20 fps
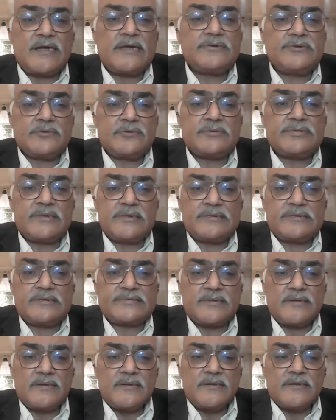I took the
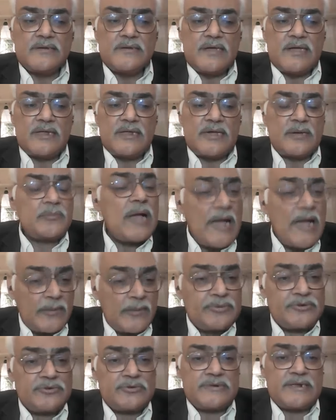risk, and I'm
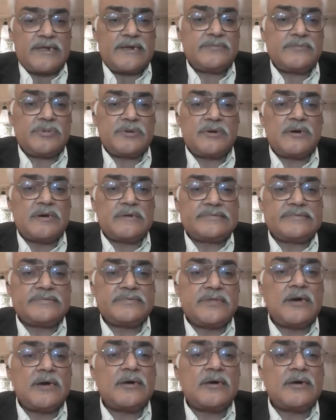happy to write because